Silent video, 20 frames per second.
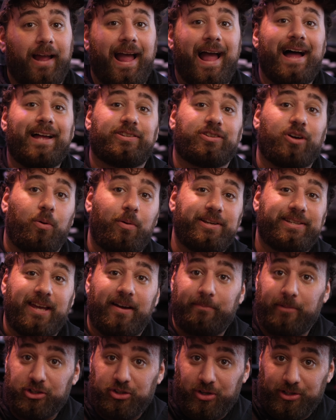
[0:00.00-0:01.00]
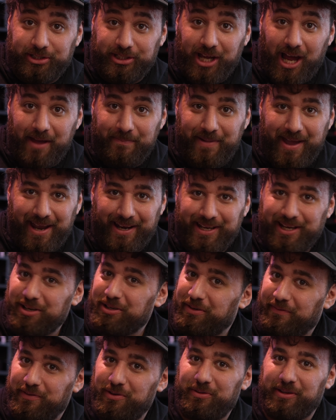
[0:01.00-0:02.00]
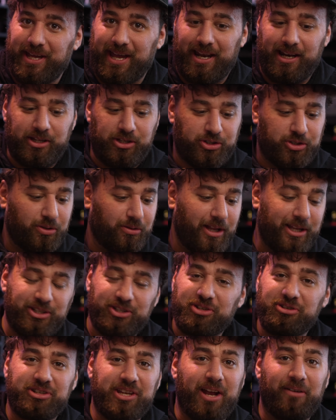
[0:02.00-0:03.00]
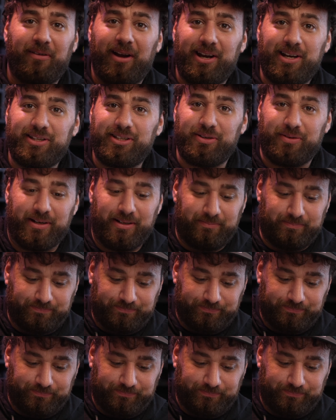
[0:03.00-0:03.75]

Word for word: As always, I have my trusty iPad here to view the edits, so let's just get right into it.